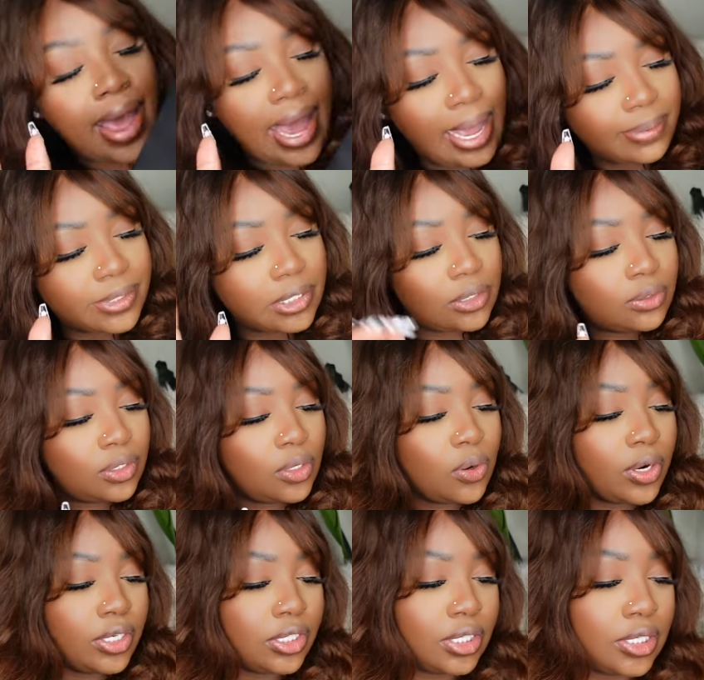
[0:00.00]
Absolutely
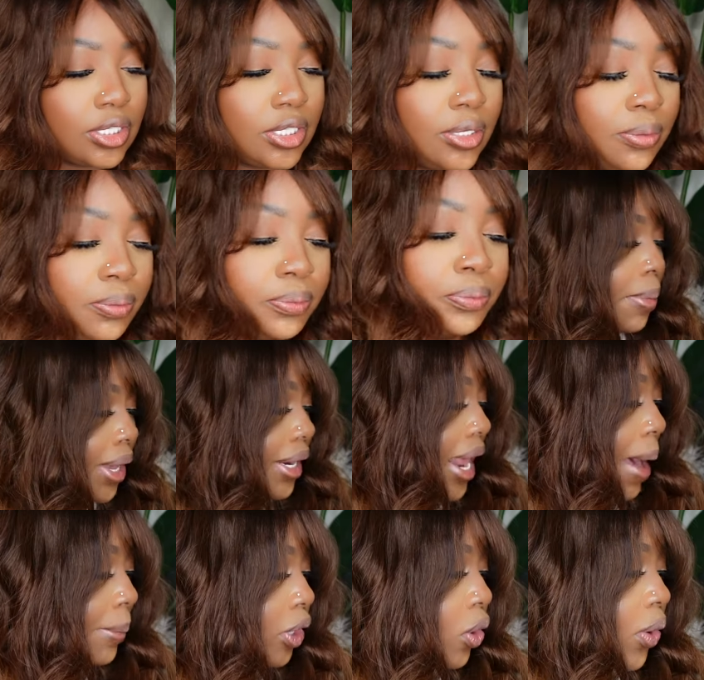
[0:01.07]
gorgeous. But
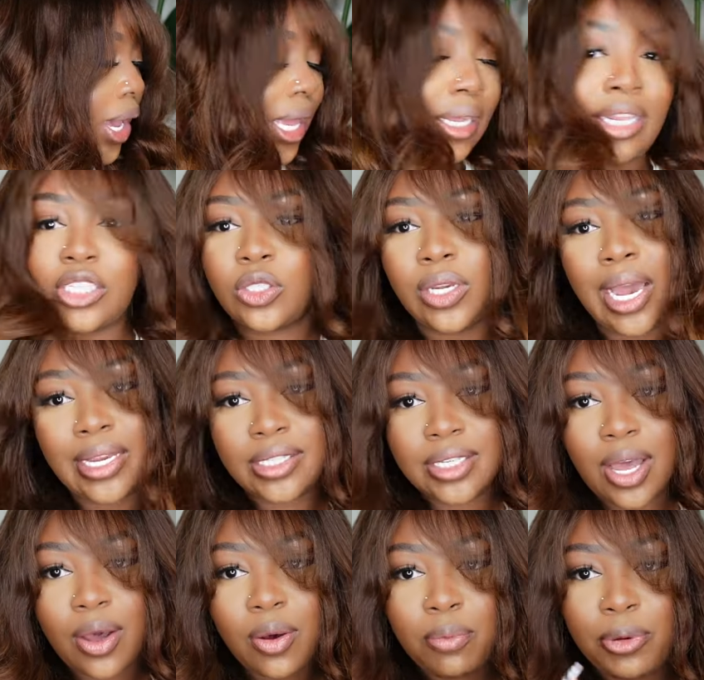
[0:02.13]
I'm going to go ahead and let you guys
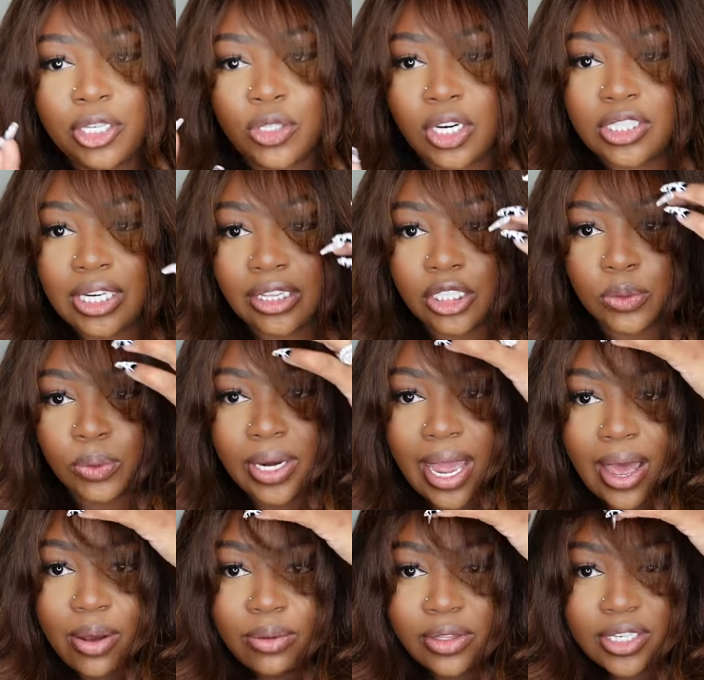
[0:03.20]
go. Be sure to check this one
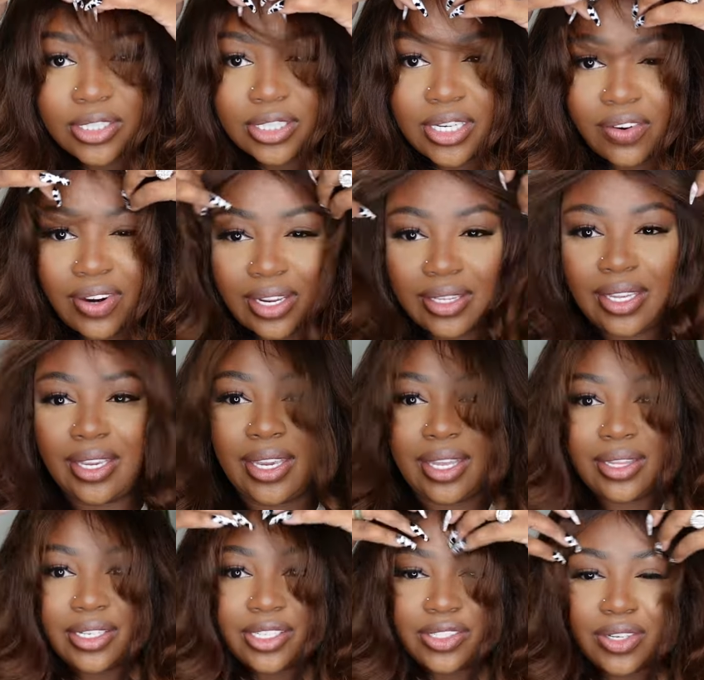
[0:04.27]
out. There's a direct link in
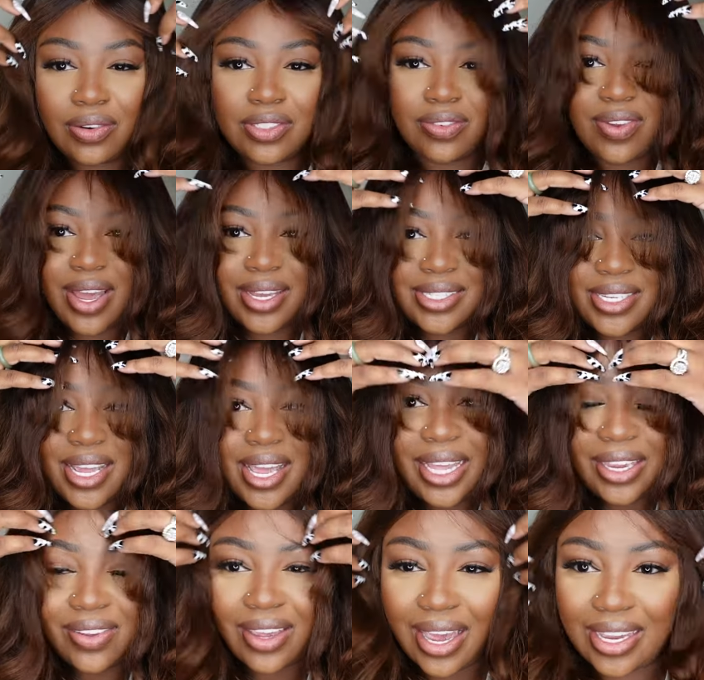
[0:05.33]
the description box.
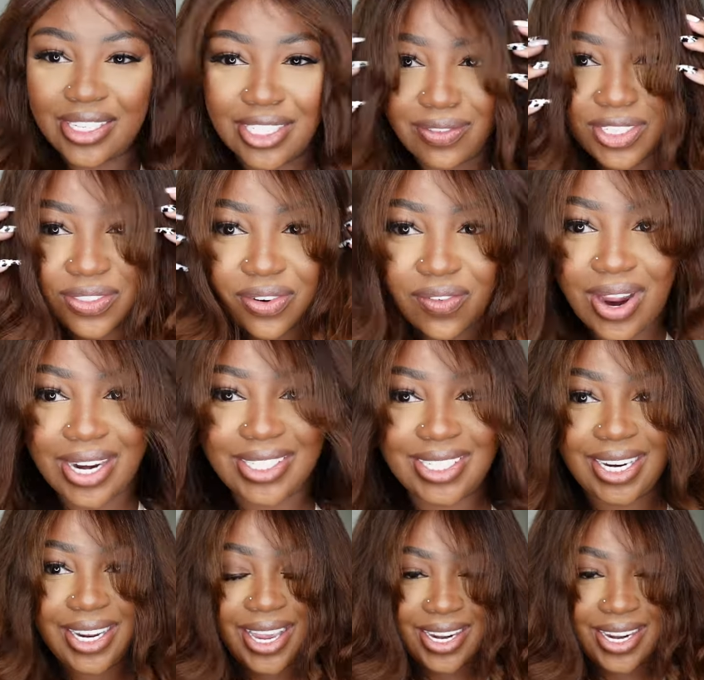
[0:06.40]
Thank you guys so much for watching.